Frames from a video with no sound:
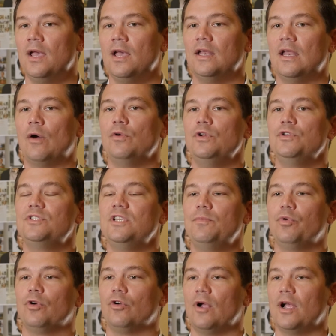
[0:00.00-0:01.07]
Now, when you see
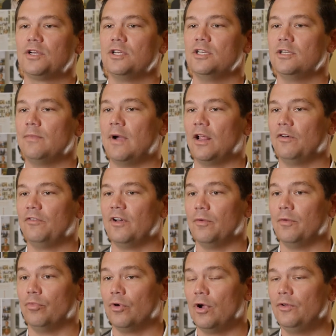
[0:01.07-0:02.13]
progression to
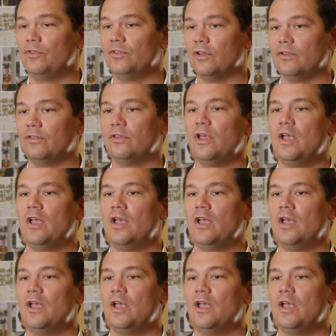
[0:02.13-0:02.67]
myelofibrosis,